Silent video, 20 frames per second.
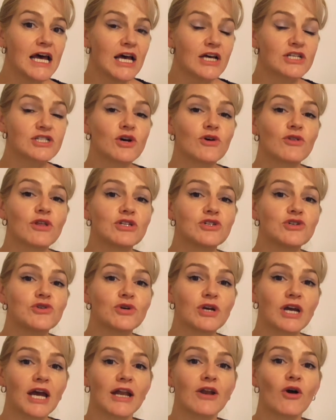so that you
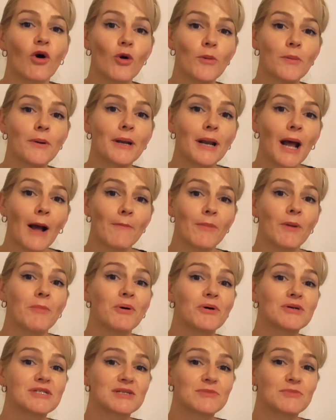can open up the
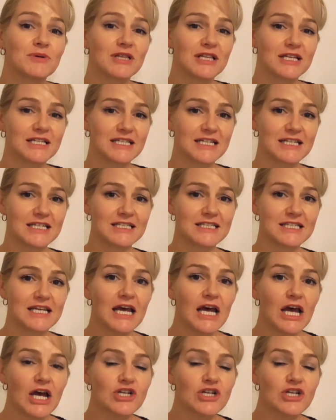possibilities